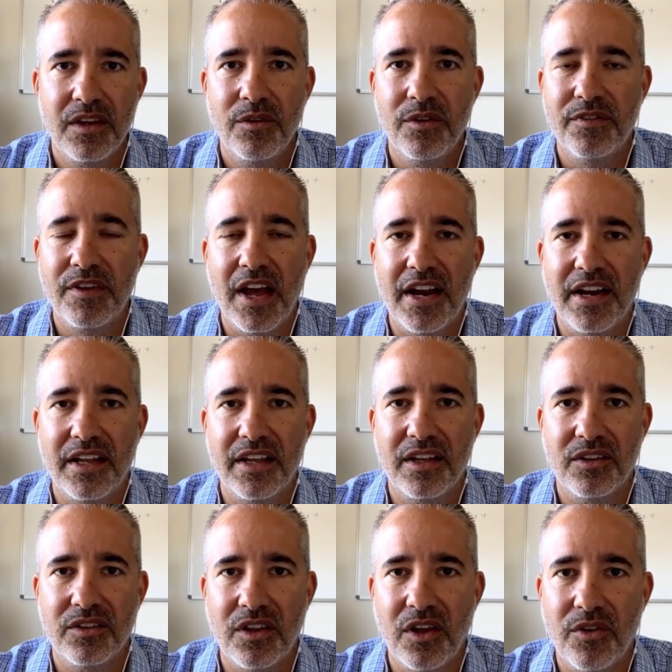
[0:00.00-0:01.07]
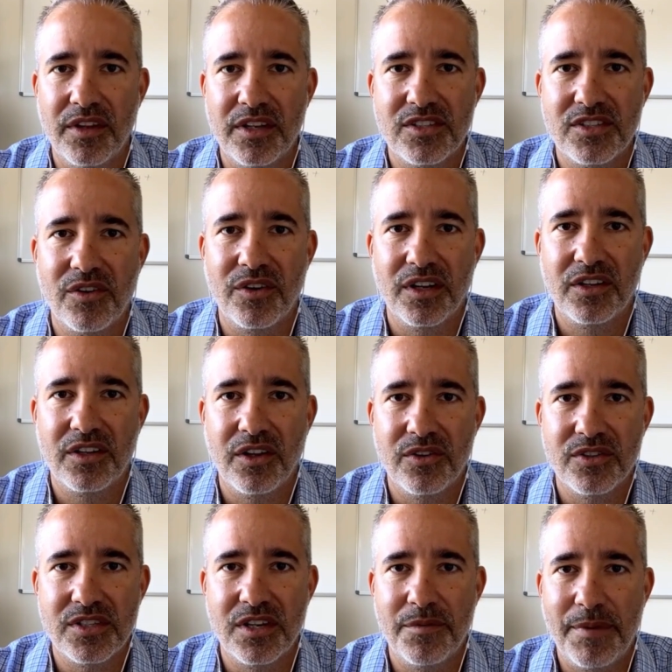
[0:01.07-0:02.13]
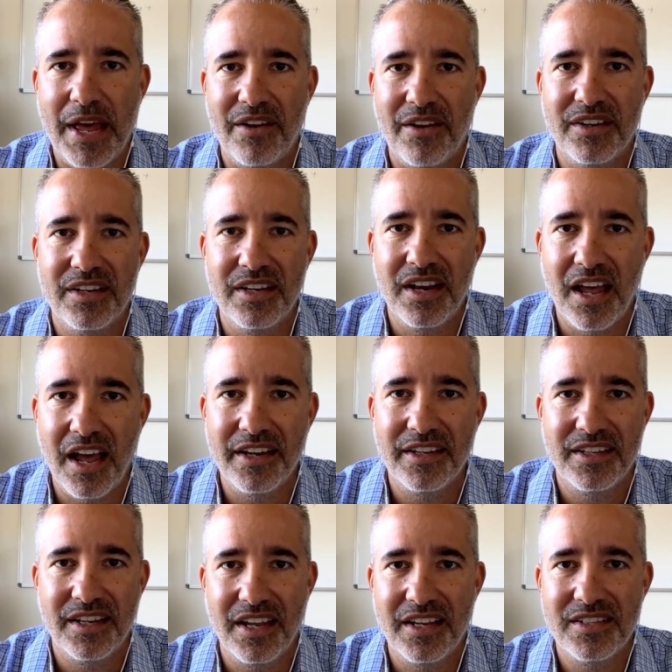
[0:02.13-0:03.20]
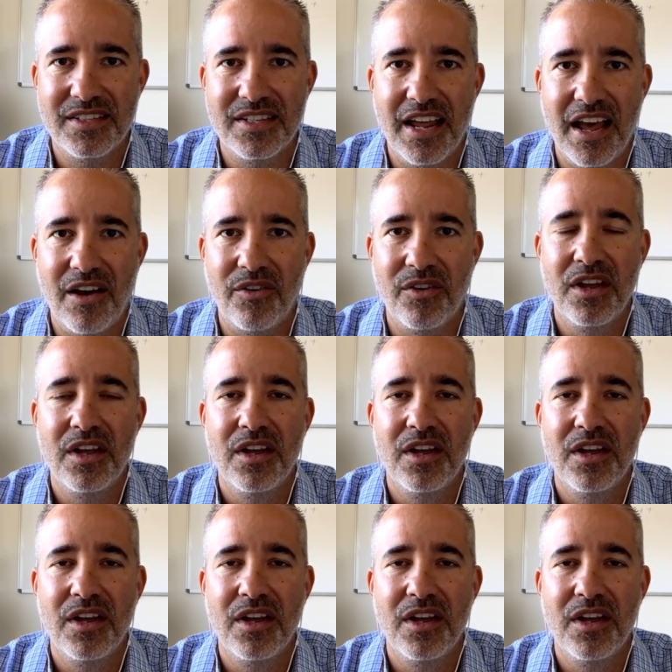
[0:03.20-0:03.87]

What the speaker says: We've got a loan that's going to close in about 9 days now,